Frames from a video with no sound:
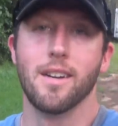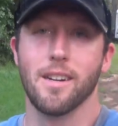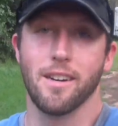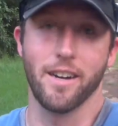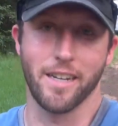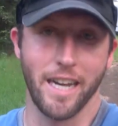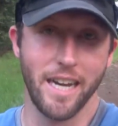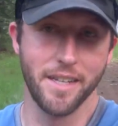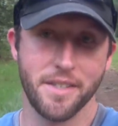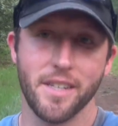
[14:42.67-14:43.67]
All right,
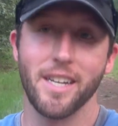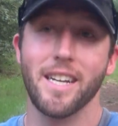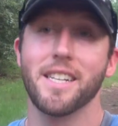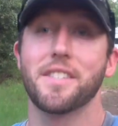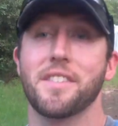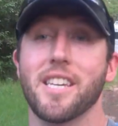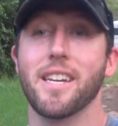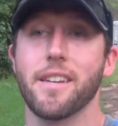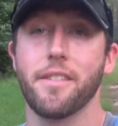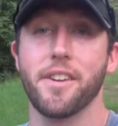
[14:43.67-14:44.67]
guys, it's the
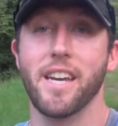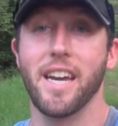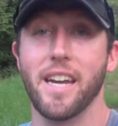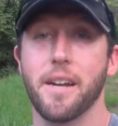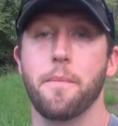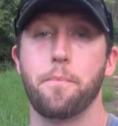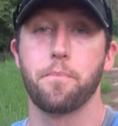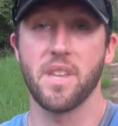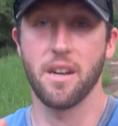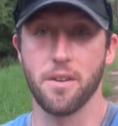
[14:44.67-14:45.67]
end of the day
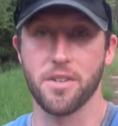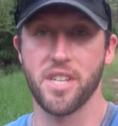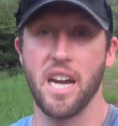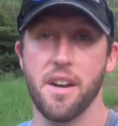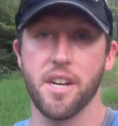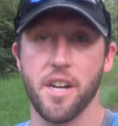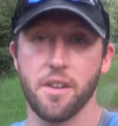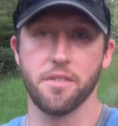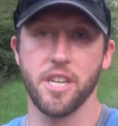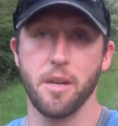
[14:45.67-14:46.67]
at our scout here
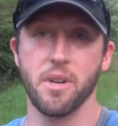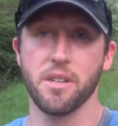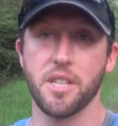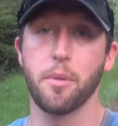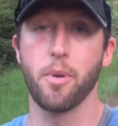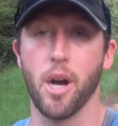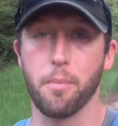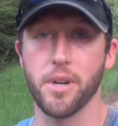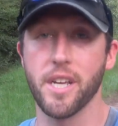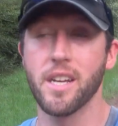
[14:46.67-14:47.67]
on the MLD
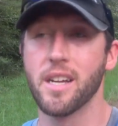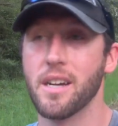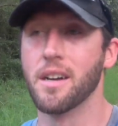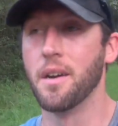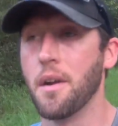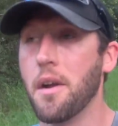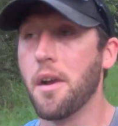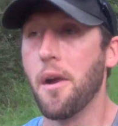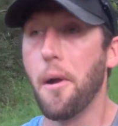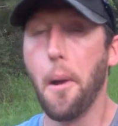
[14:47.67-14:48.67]
property.
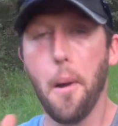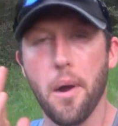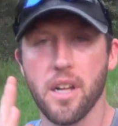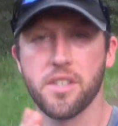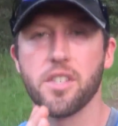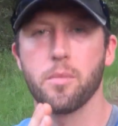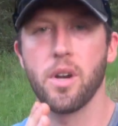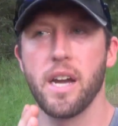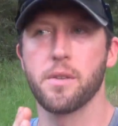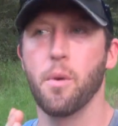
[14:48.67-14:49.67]
Let's
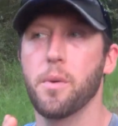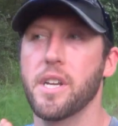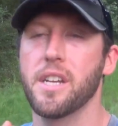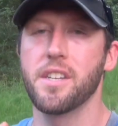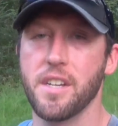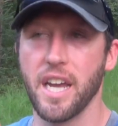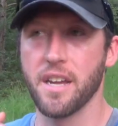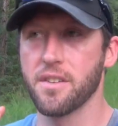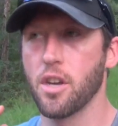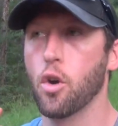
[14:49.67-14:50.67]
summarize what we did
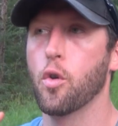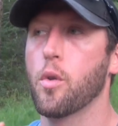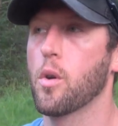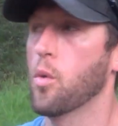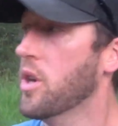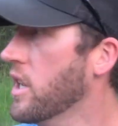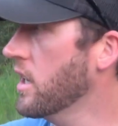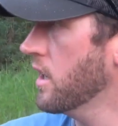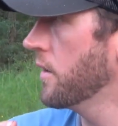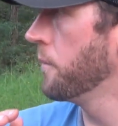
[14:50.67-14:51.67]
today. So
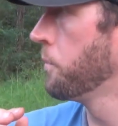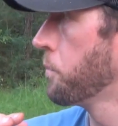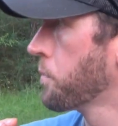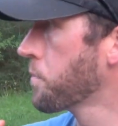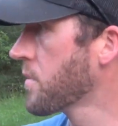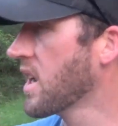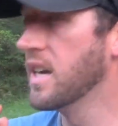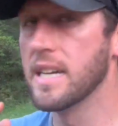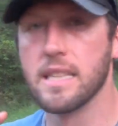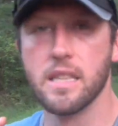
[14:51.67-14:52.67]
we
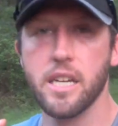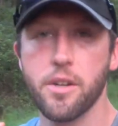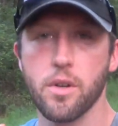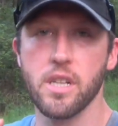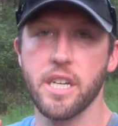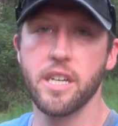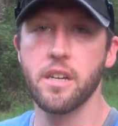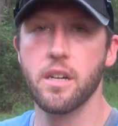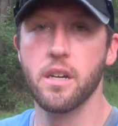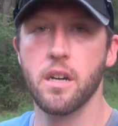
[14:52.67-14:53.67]
literally
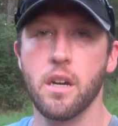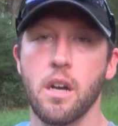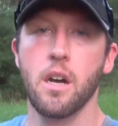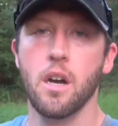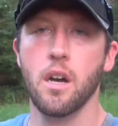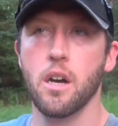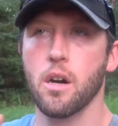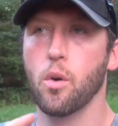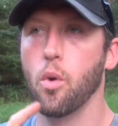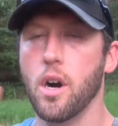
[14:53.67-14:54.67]

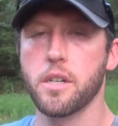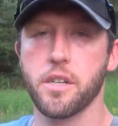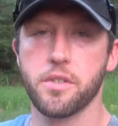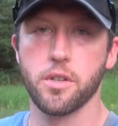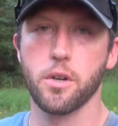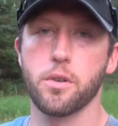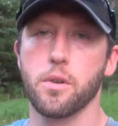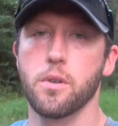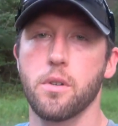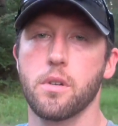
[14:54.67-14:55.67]
walked a
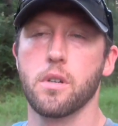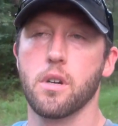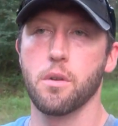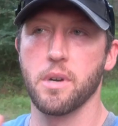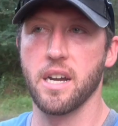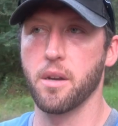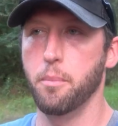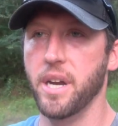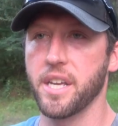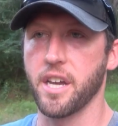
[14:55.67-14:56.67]
circle around a
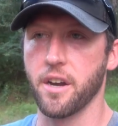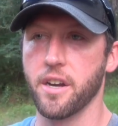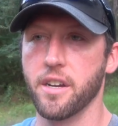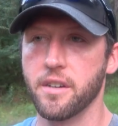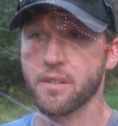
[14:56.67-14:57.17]
bedding area